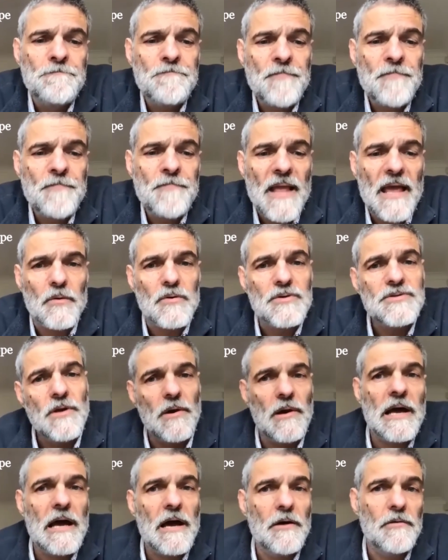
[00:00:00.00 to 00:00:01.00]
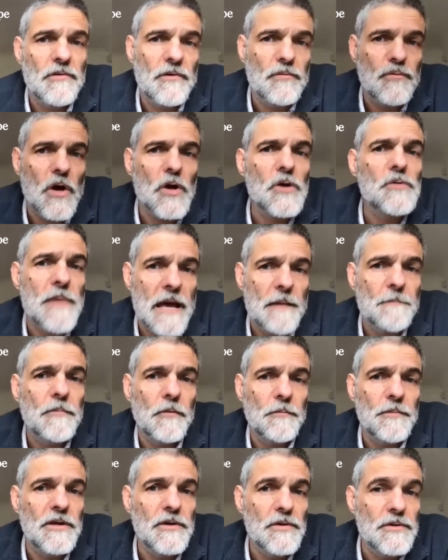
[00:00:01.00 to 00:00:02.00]
and also how the roadmap will
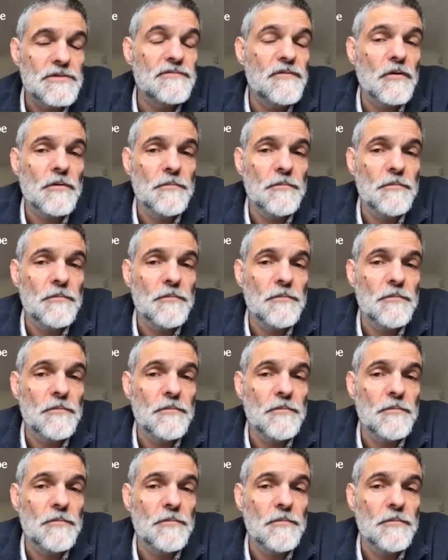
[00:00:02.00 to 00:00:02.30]
be used for